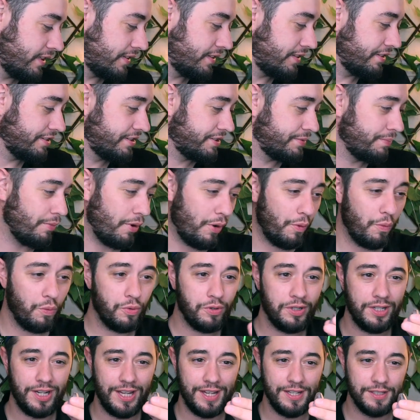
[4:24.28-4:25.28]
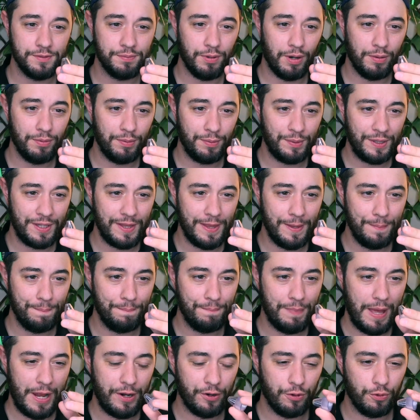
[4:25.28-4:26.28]
that the small one is probably the
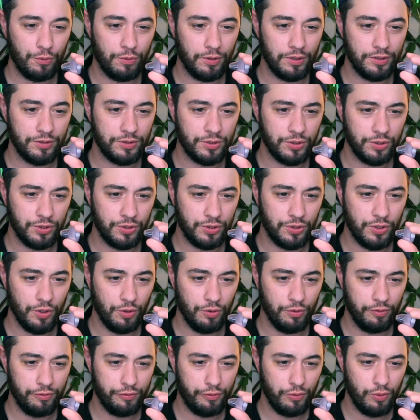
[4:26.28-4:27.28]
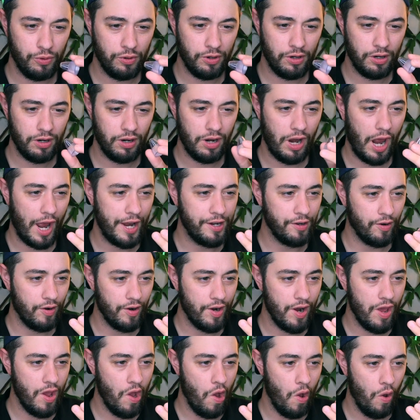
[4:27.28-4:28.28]
better one to go for. I
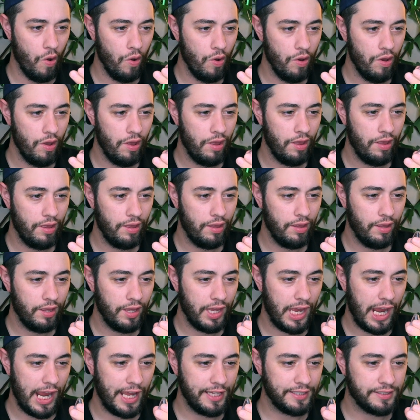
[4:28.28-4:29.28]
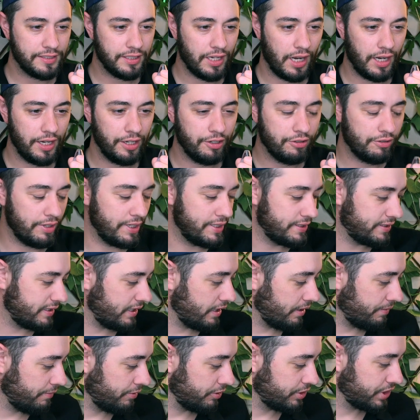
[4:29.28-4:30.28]
don't know it's kind of crazy
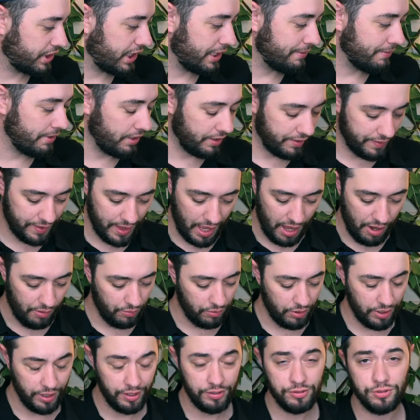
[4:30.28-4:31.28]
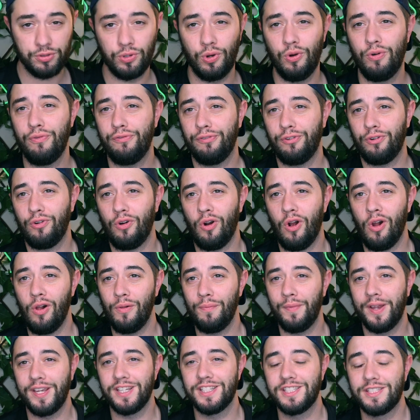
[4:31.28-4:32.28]
how much came out of that one. So overall,
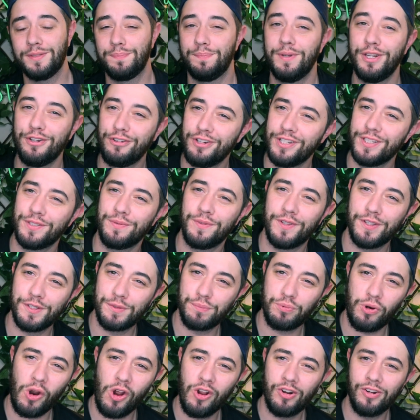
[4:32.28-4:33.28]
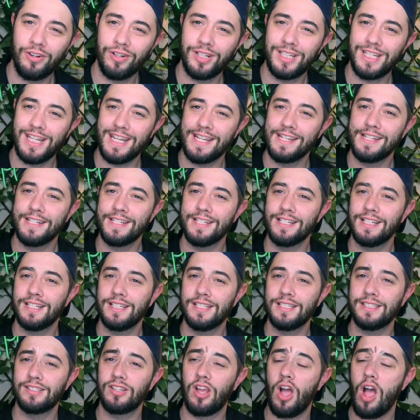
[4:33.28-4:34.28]
my experience with this product
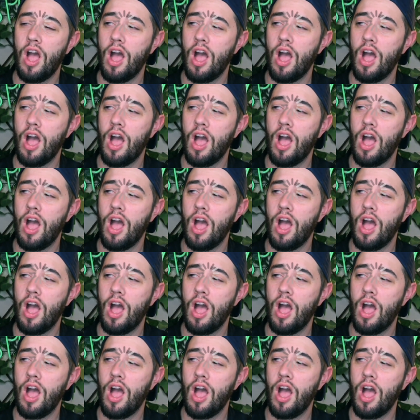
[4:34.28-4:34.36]
is,